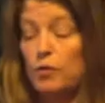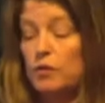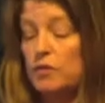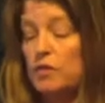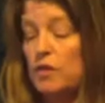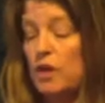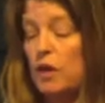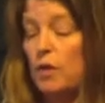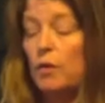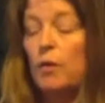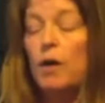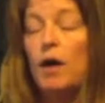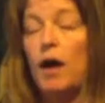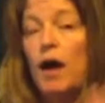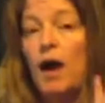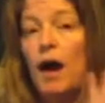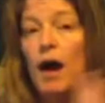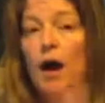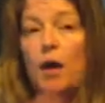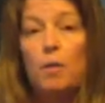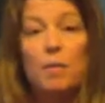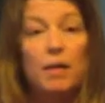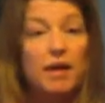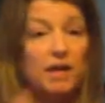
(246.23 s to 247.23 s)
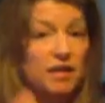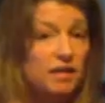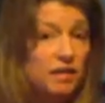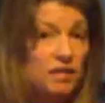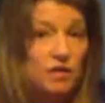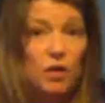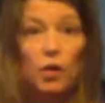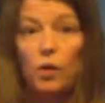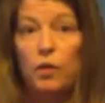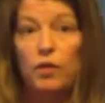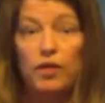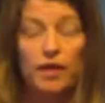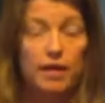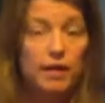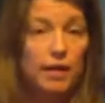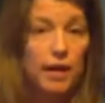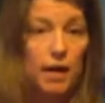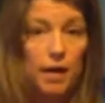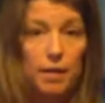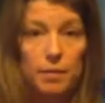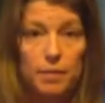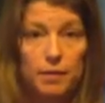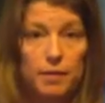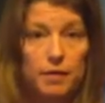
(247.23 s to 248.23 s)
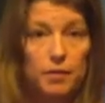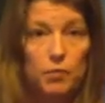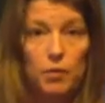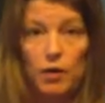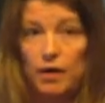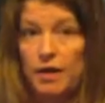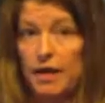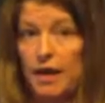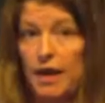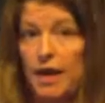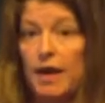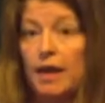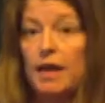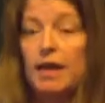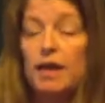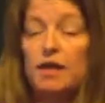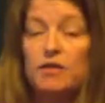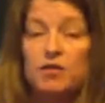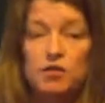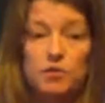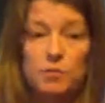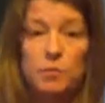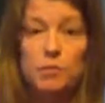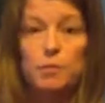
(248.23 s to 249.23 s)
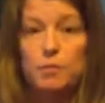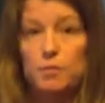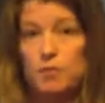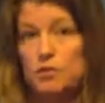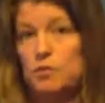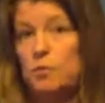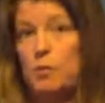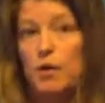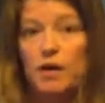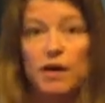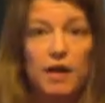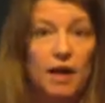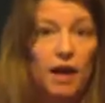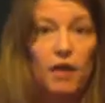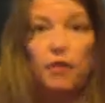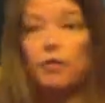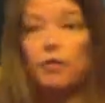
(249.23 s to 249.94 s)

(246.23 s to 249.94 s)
So I'll make this whole thing up in one day and just spread it out